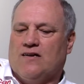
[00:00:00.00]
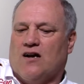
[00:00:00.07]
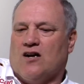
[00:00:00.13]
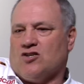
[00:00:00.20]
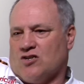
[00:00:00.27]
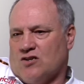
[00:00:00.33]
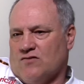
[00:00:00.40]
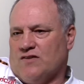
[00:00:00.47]

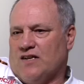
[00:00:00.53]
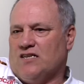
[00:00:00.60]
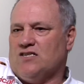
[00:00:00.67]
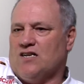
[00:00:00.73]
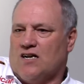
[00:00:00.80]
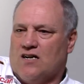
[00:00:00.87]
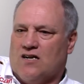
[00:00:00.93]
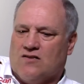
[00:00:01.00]
Ashkan
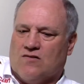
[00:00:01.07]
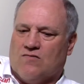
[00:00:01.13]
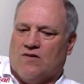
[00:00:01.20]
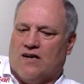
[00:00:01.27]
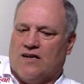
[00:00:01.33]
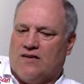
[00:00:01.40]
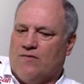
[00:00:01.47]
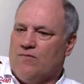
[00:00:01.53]
Dejagah on the
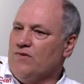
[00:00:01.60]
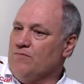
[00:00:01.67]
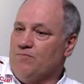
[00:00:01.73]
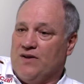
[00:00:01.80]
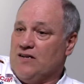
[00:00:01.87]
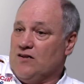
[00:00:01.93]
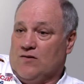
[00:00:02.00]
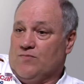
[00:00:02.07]
right, and we
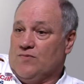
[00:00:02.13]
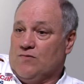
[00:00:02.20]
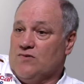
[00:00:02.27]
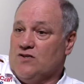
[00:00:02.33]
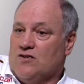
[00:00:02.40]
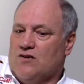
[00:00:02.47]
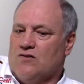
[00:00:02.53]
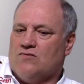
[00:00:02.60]
picked up the
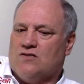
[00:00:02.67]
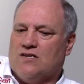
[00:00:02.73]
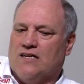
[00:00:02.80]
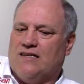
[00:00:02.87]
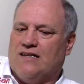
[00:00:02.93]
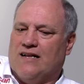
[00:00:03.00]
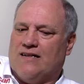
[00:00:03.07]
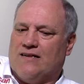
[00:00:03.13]
results,
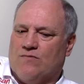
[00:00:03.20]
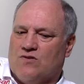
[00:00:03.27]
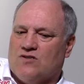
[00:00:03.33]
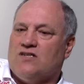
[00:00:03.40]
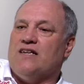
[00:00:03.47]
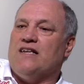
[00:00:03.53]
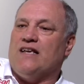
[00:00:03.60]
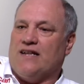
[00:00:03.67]
and that
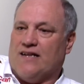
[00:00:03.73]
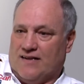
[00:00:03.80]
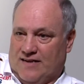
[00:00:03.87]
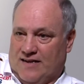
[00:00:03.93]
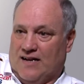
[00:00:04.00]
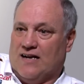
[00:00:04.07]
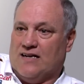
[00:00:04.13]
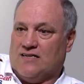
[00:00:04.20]
was needed
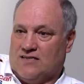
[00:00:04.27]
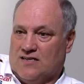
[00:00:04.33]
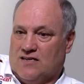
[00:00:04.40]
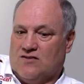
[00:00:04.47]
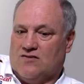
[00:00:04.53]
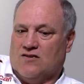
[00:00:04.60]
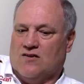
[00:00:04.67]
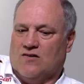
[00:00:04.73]
in
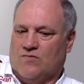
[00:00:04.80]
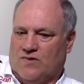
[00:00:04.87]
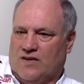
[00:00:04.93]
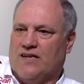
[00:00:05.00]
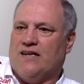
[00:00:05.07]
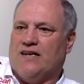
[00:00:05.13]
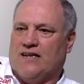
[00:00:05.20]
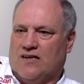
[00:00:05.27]
hindsight. You know, we
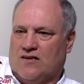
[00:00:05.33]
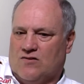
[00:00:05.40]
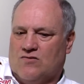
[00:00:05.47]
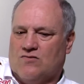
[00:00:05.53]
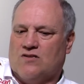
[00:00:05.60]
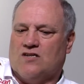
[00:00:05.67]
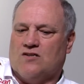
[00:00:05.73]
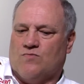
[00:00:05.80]
needed
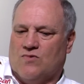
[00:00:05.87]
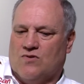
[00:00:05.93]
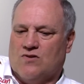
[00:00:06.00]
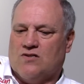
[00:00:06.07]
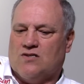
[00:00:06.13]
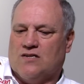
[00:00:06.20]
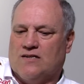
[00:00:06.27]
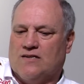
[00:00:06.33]
all these
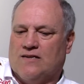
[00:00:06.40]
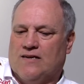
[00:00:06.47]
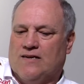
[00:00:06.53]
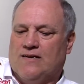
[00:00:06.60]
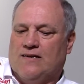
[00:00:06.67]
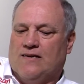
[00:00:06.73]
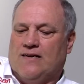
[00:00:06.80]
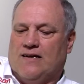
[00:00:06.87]
points, and
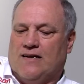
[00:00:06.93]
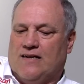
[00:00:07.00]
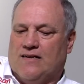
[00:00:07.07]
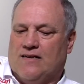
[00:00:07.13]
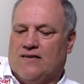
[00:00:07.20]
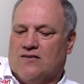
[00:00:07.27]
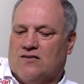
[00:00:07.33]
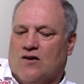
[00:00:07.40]

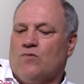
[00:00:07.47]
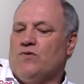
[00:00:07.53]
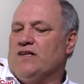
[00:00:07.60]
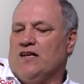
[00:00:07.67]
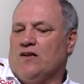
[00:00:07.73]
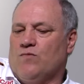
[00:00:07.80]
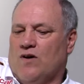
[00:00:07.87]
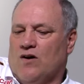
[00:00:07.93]
and, and so we
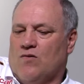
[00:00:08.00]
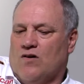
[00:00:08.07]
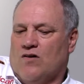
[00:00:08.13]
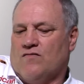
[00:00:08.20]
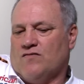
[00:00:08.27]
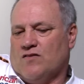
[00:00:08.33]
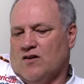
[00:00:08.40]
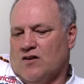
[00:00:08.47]
did well.
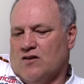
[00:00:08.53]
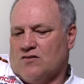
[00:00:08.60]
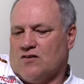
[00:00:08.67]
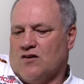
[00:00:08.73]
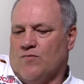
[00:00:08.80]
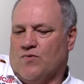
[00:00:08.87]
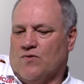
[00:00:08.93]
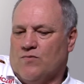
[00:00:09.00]
Over the last
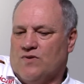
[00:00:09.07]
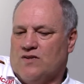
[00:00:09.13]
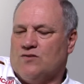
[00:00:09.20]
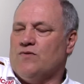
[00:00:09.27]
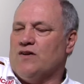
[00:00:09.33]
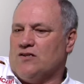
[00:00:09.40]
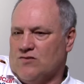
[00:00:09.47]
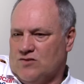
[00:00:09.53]
couple of
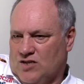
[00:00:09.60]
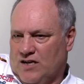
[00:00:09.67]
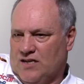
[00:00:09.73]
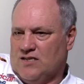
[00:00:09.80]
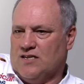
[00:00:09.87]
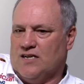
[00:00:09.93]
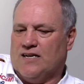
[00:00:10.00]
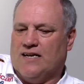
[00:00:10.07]
weeks, we had to
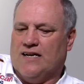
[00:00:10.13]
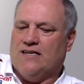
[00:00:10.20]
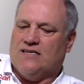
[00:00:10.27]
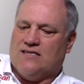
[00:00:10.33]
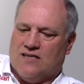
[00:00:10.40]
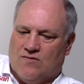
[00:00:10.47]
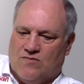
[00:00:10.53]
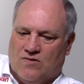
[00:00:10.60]
change it again.
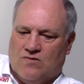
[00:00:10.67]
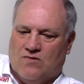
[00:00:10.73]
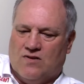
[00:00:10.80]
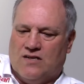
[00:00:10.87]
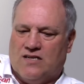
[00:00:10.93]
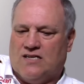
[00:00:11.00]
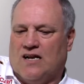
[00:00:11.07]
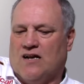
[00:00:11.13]

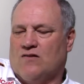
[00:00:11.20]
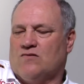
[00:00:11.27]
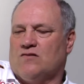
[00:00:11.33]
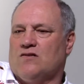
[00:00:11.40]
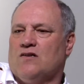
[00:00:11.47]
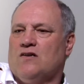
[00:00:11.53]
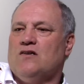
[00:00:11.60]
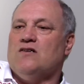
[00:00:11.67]
Sidwell is
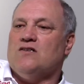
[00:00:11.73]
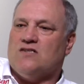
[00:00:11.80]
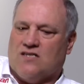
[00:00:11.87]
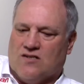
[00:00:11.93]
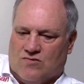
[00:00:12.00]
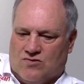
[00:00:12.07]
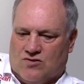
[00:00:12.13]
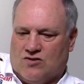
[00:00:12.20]
out,
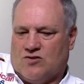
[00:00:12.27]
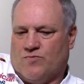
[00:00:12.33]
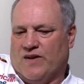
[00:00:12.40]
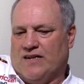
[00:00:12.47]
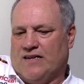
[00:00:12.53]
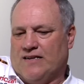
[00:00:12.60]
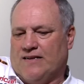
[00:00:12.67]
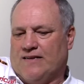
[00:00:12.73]
still
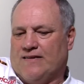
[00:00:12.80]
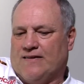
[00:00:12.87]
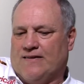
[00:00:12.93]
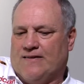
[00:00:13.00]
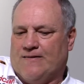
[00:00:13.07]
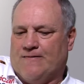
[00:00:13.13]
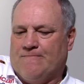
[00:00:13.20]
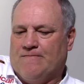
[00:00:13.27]
suspended.
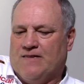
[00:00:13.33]
Uh,